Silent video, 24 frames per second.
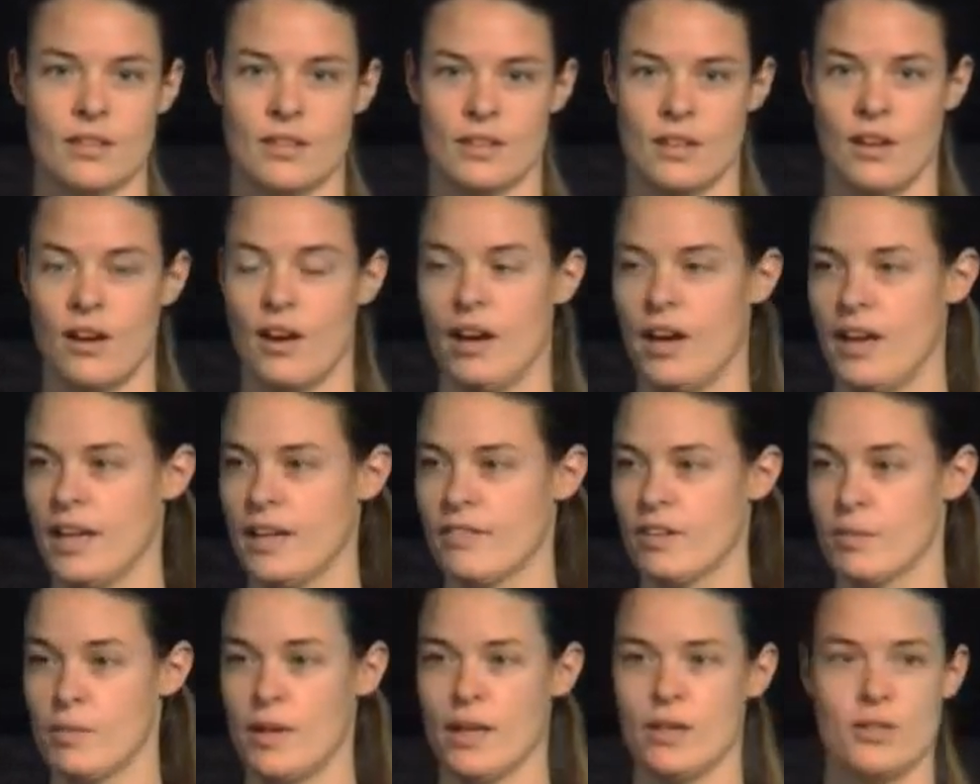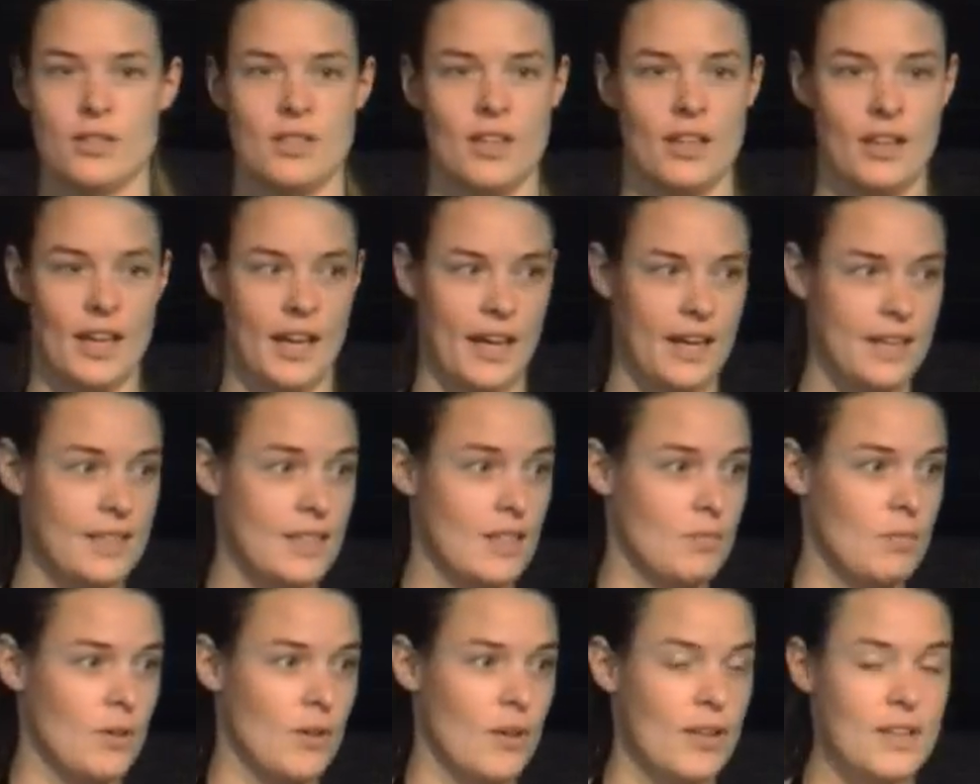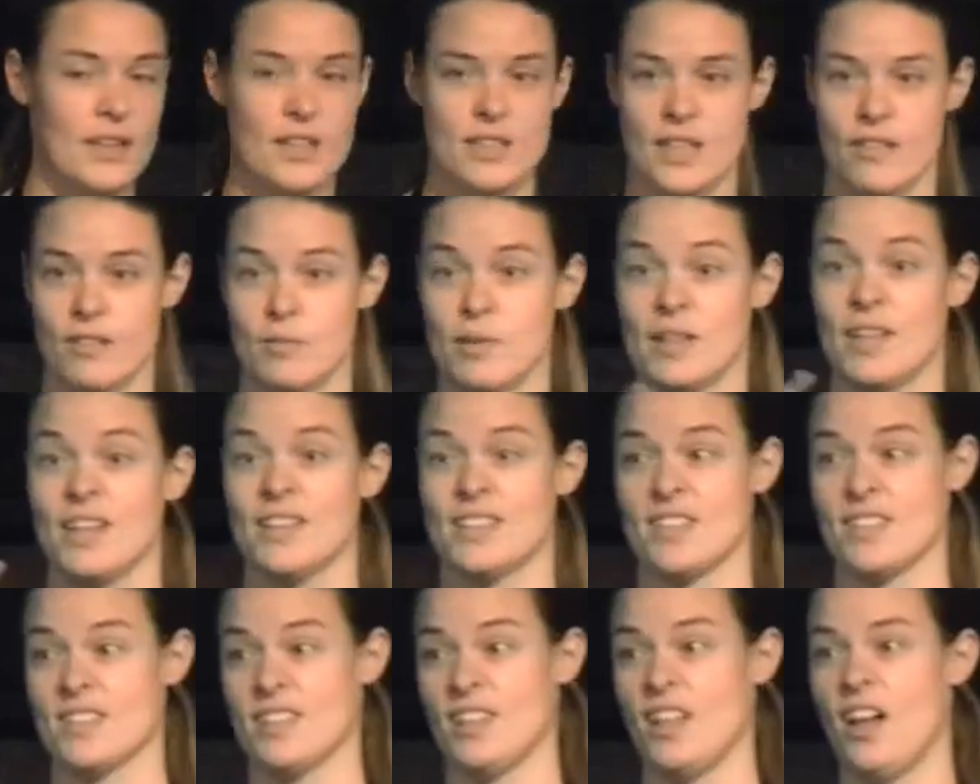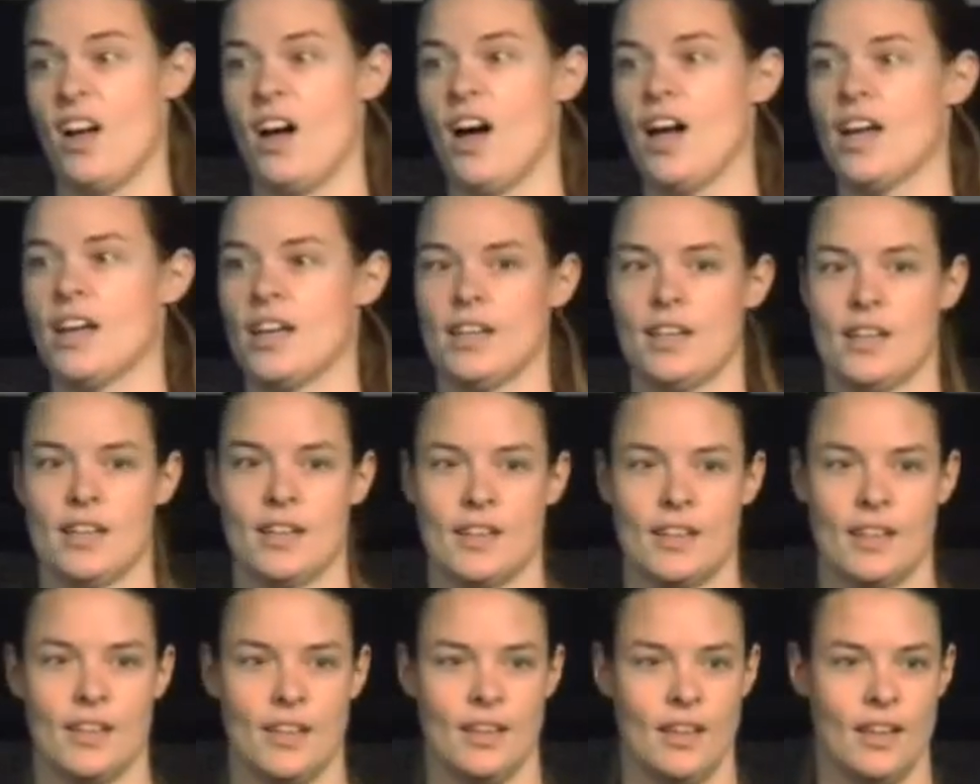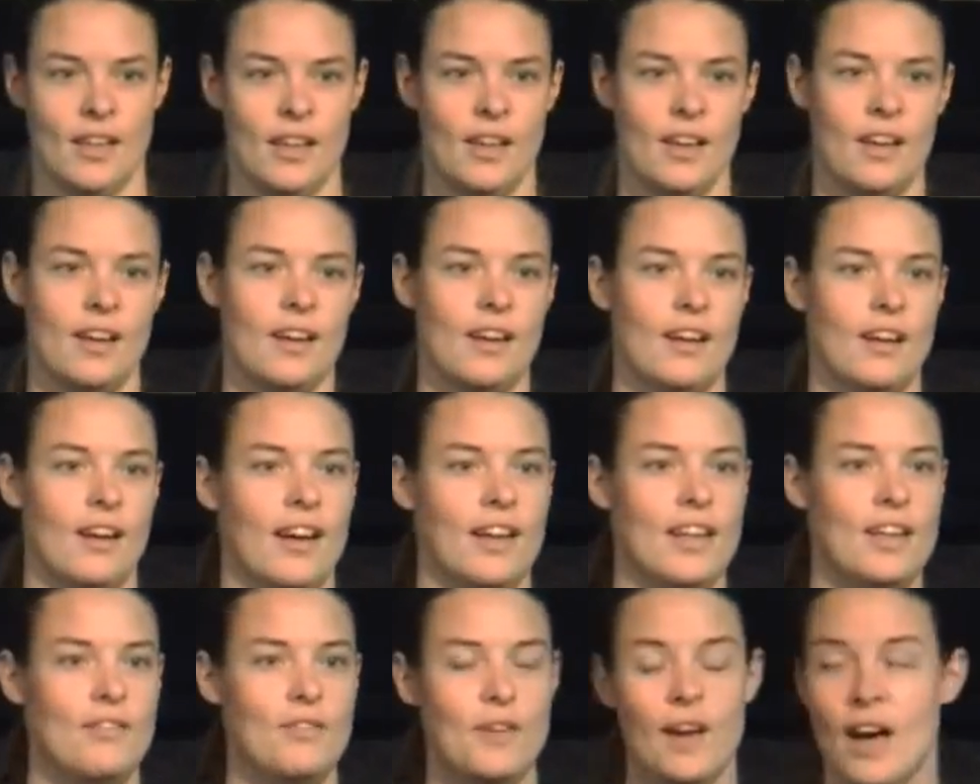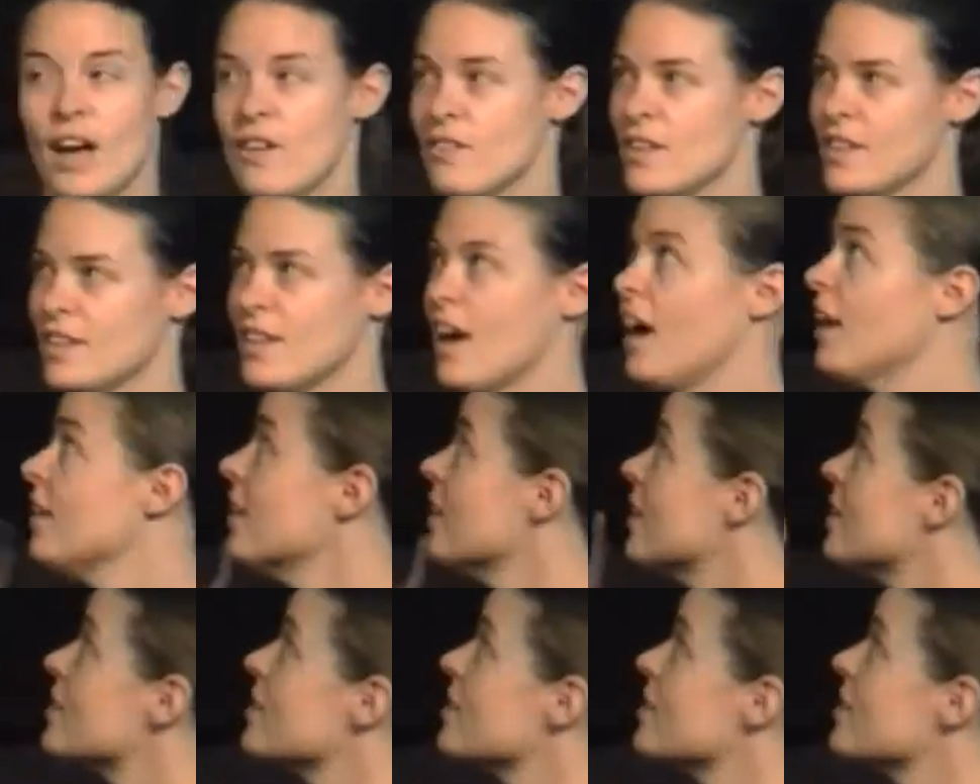All right, everybody who's got their hands up are honest. Everybody else is lying. All right, if you haven't done this